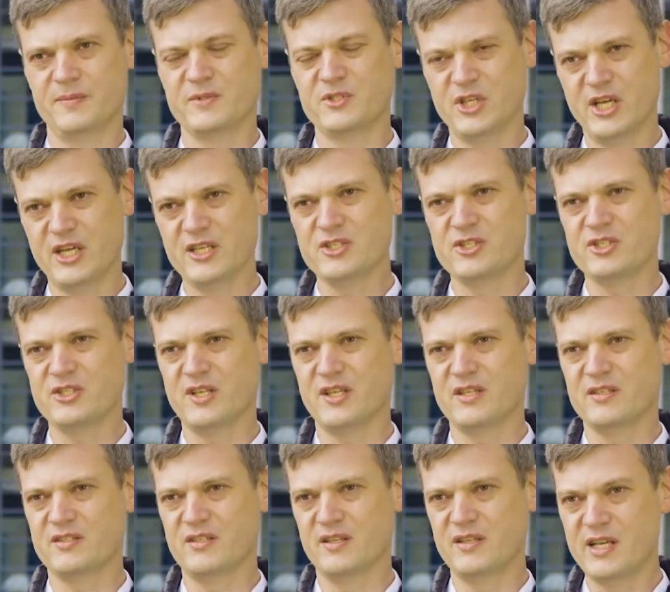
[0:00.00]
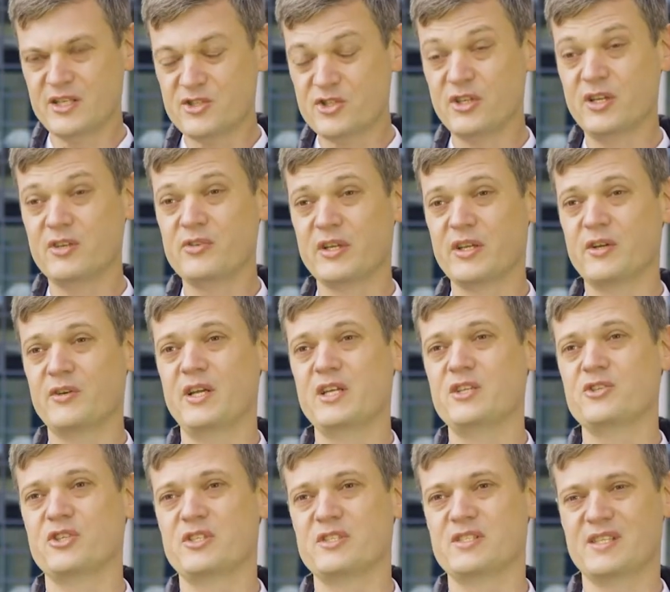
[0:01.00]
changed, that the national
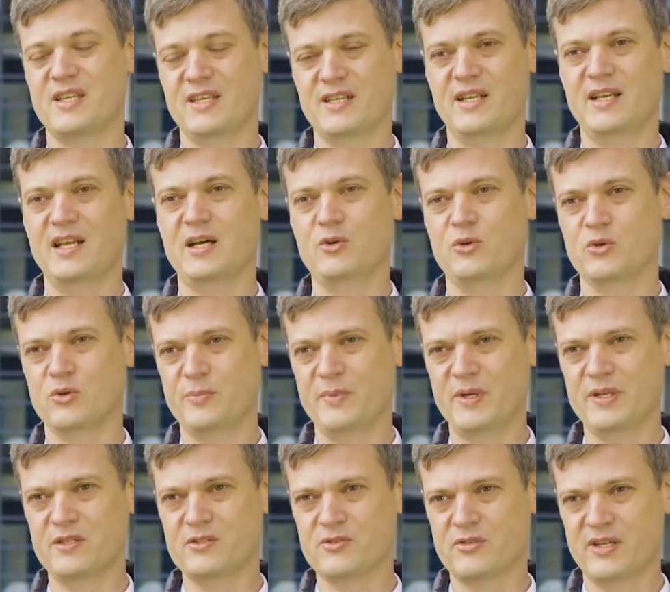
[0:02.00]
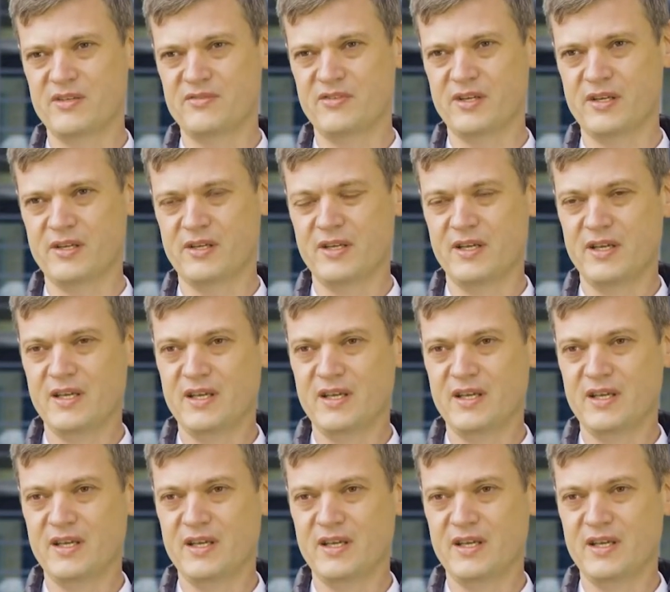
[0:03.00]
regulations can allow automated driving.